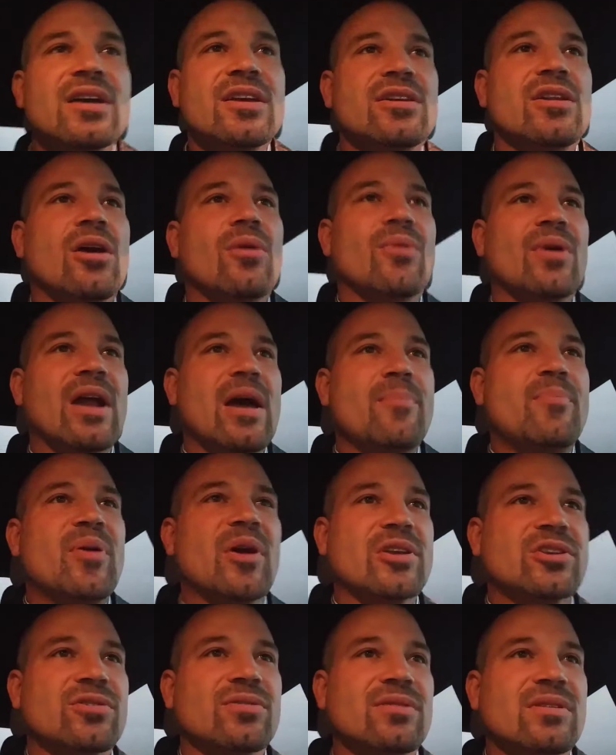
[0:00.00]
You know, when I
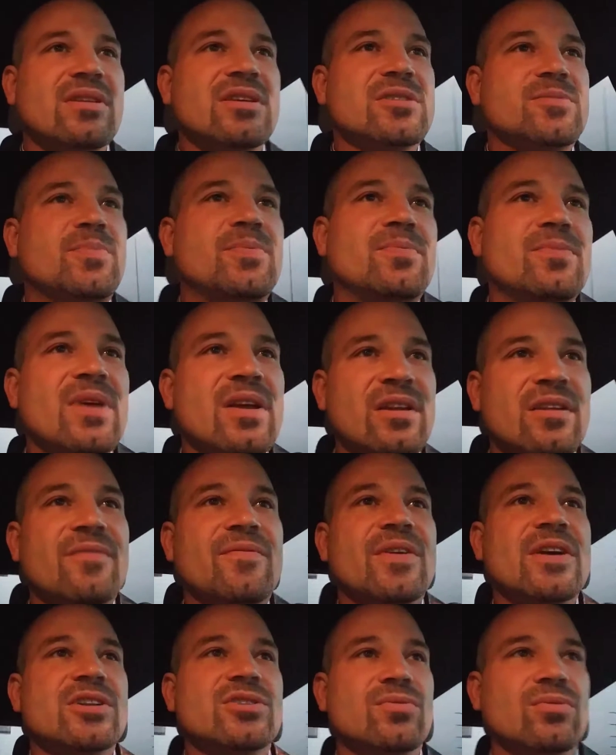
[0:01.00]
pictured these
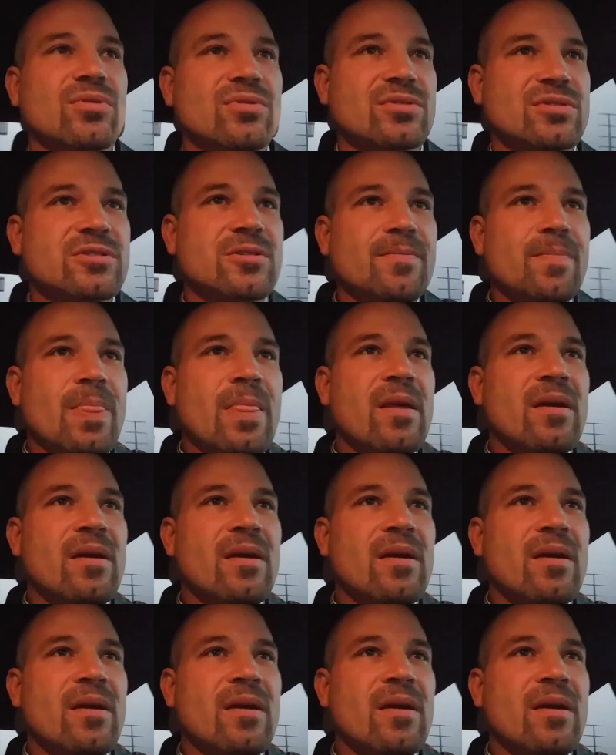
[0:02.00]
individuals,